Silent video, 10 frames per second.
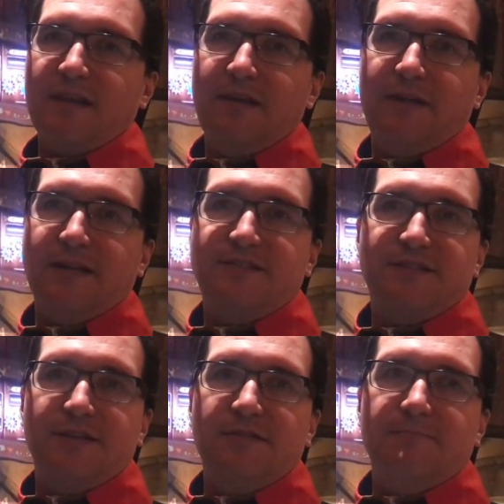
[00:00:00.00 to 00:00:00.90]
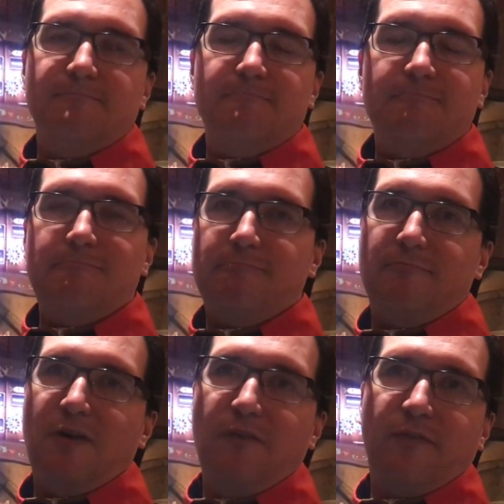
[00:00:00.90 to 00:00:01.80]
Alright, so
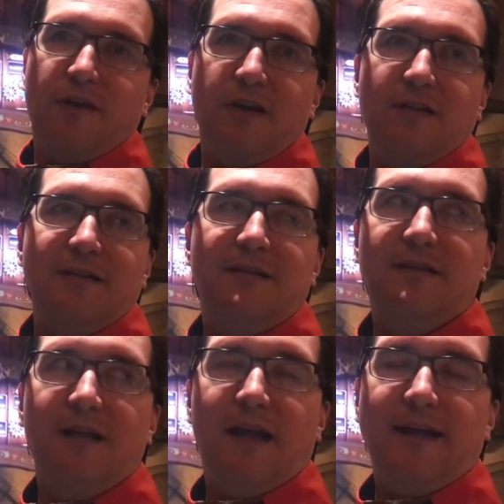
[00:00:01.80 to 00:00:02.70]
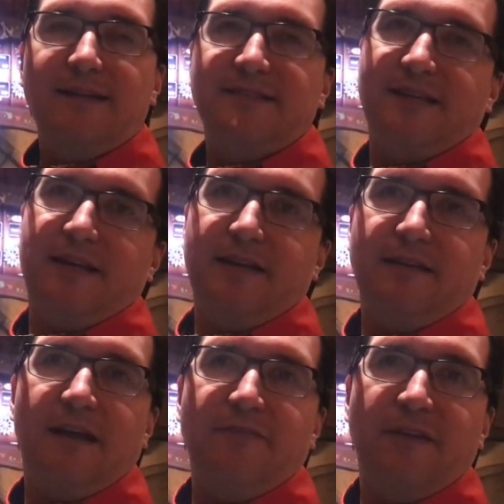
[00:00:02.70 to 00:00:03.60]
overall, I gotta say,
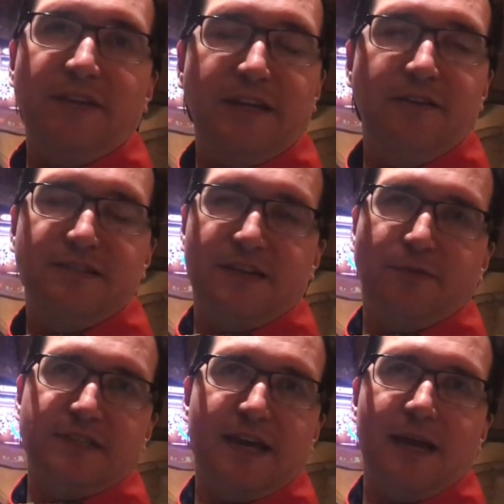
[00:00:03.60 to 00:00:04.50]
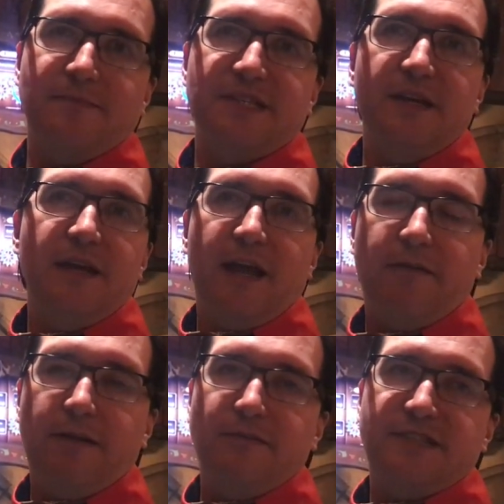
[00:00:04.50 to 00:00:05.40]
I've eaten here several times, and
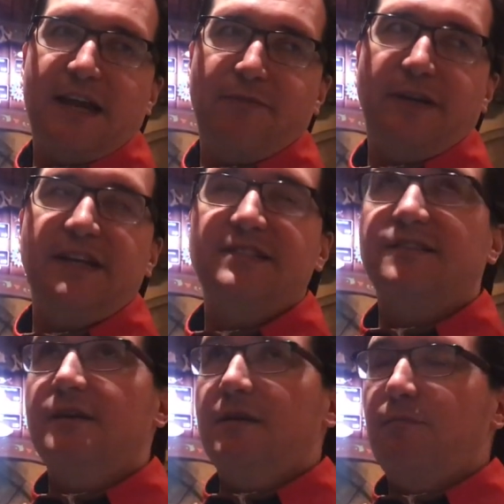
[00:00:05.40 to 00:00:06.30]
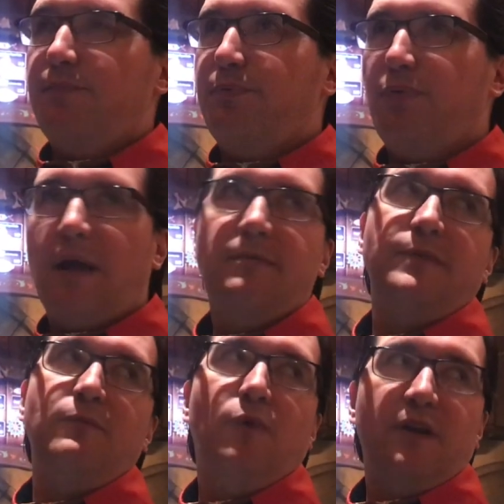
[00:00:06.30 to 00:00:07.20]
Red Rose Tavern is
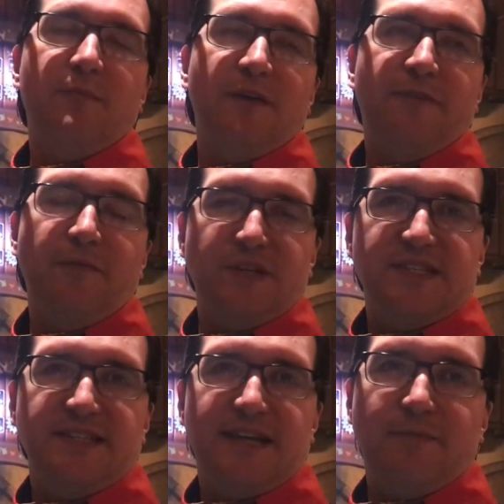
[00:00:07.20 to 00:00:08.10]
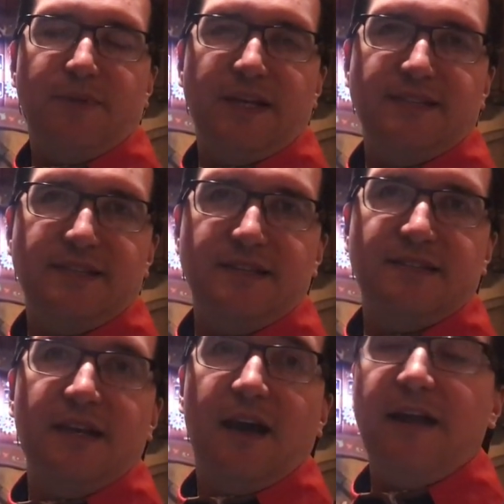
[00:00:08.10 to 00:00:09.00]
probably one of my favorite sit-down
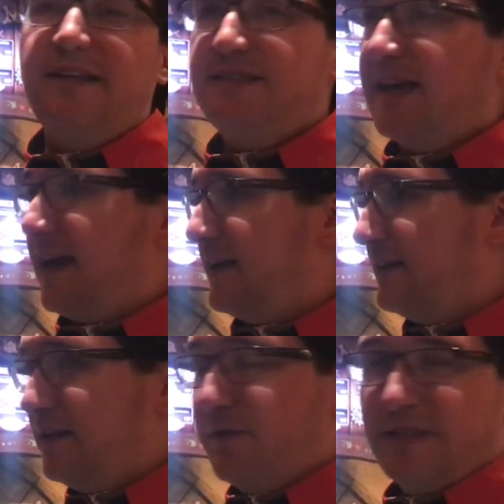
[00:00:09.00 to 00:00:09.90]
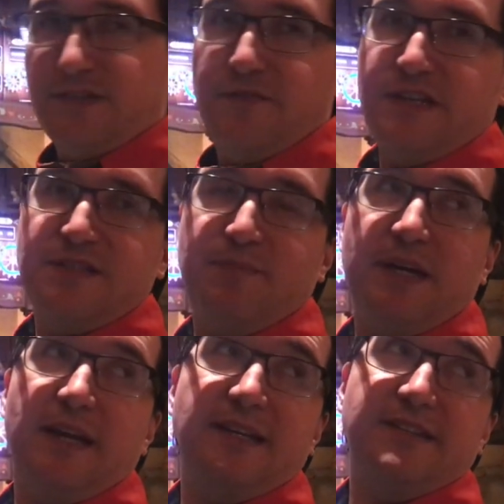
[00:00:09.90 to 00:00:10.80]
places. It is technically quick service,
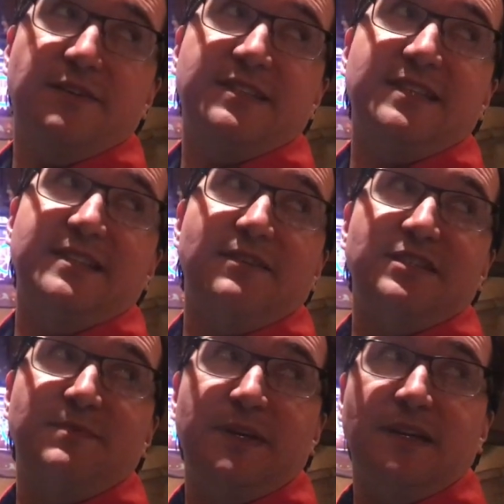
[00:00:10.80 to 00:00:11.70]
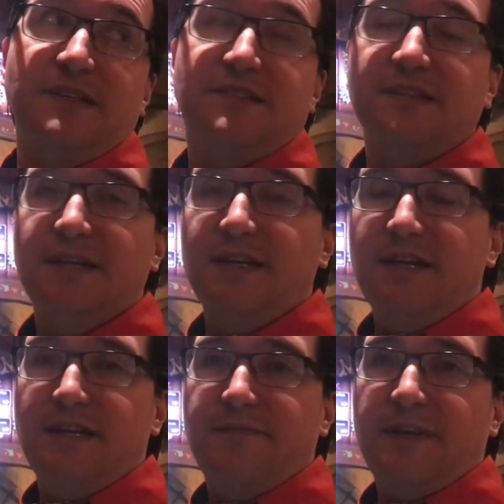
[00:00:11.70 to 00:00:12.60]
but I consider it a sit-down just because
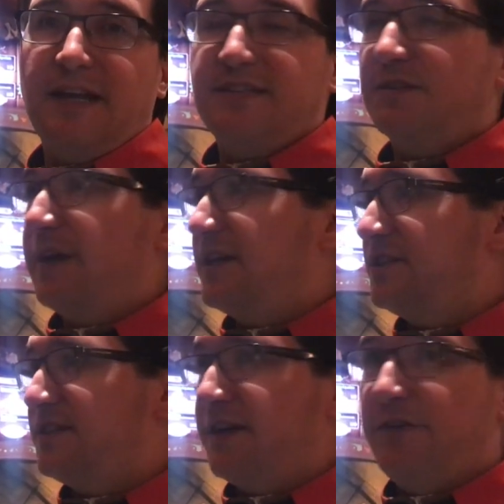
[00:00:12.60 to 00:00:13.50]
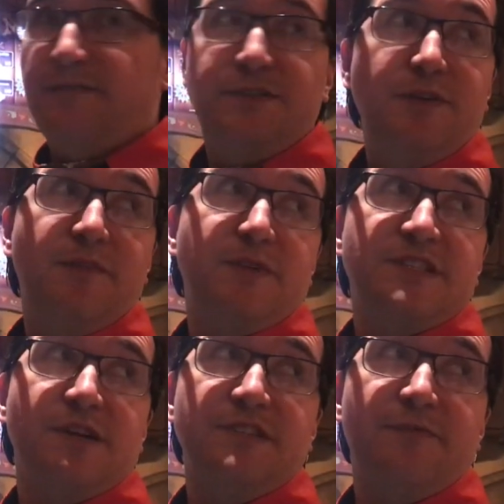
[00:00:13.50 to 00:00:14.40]
you have the nice locations here, and you have two different
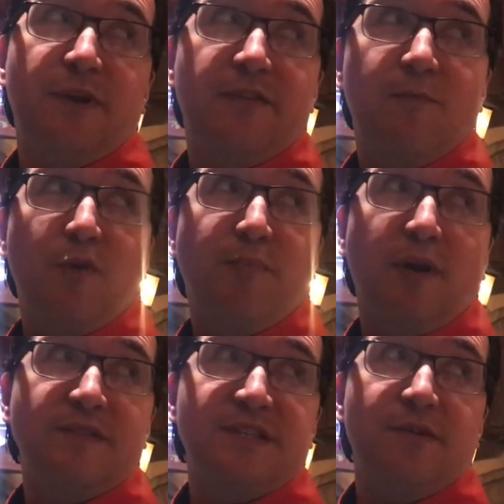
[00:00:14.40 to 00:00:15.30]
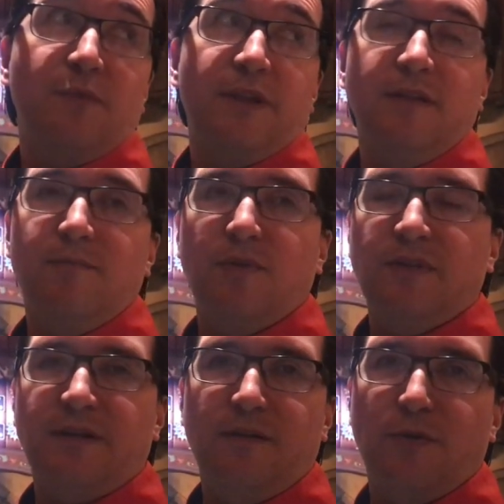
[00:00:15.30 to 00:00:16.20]
zones. You have one of the more bar zone, one looking
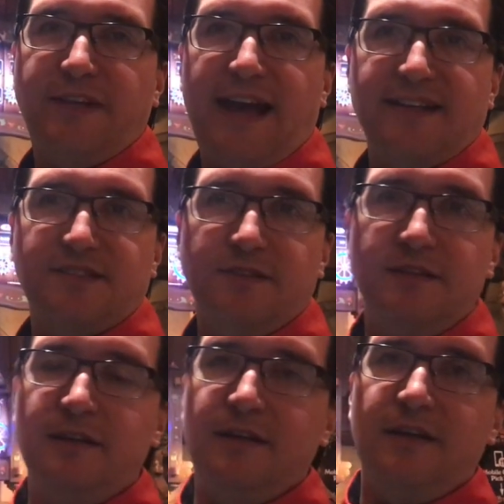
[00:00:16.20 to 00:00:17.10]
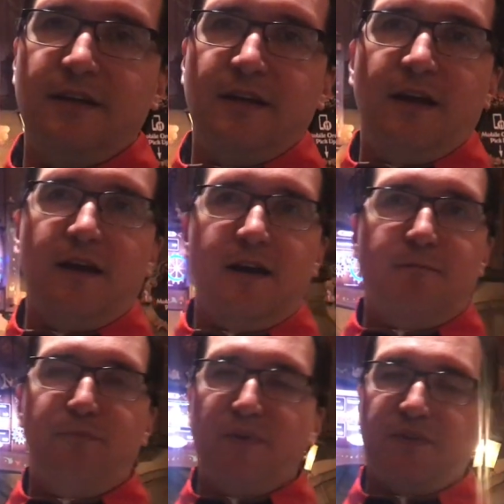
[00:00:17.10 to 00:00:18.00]
a little more castle.
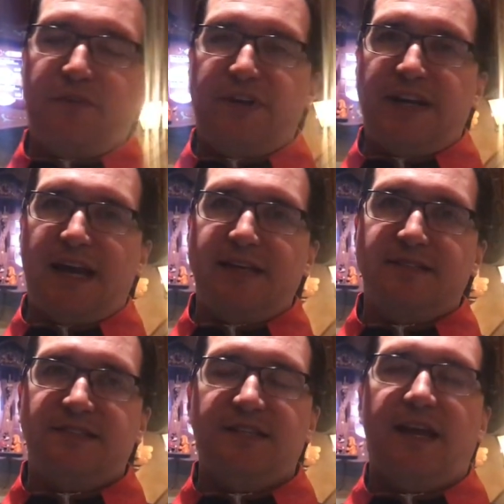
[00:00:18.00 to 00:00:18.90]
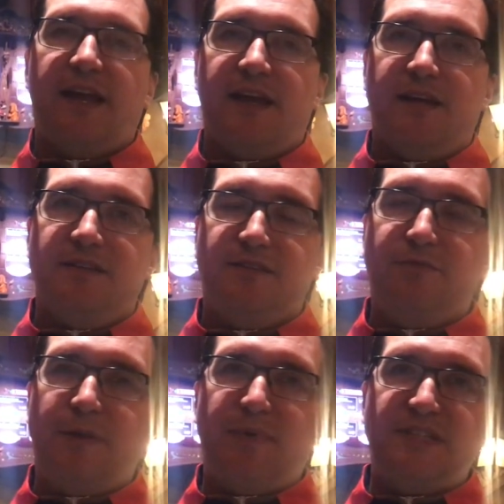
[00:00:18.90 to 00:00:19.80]
Both are very nice, and
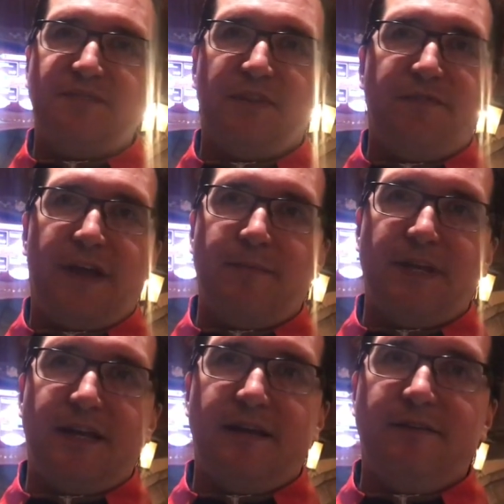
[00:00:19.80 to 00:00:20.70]
great places for the family.